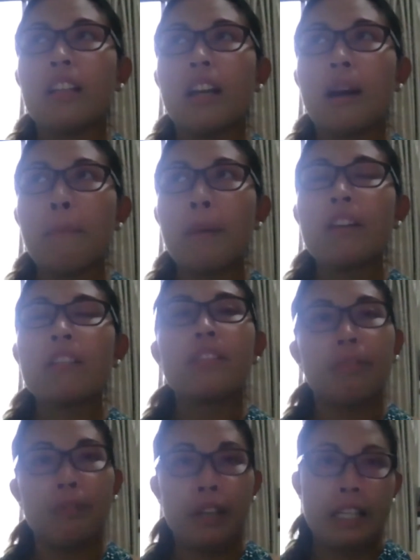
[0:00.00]
the amount
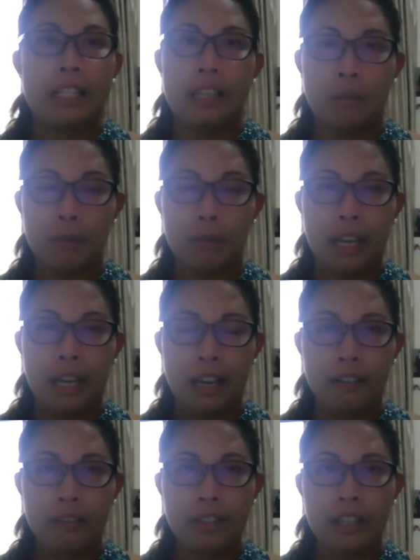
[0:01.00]
of waste that we
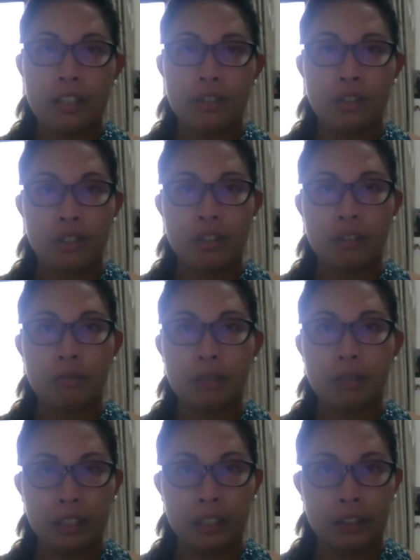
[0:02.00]
have is just
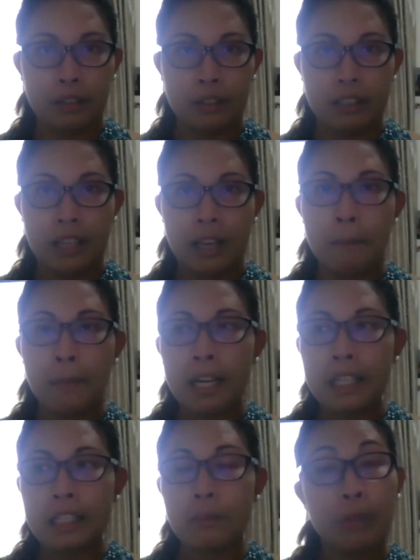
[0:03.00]
ridiculous. And
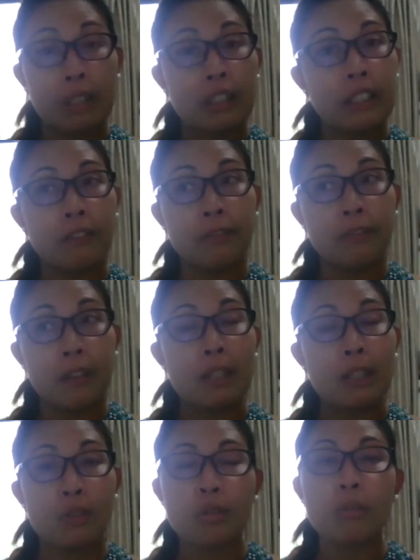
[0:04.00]
we live
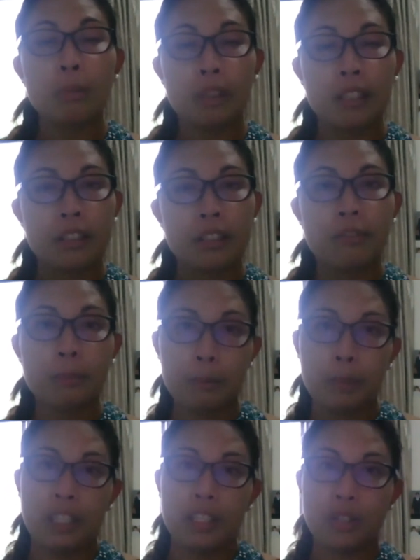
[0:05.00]
about 2 blocks from
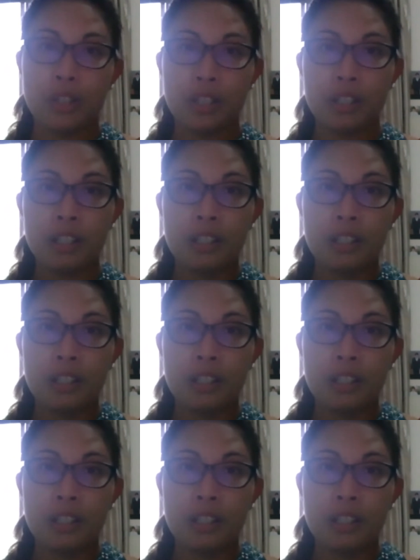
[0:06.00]
the beach.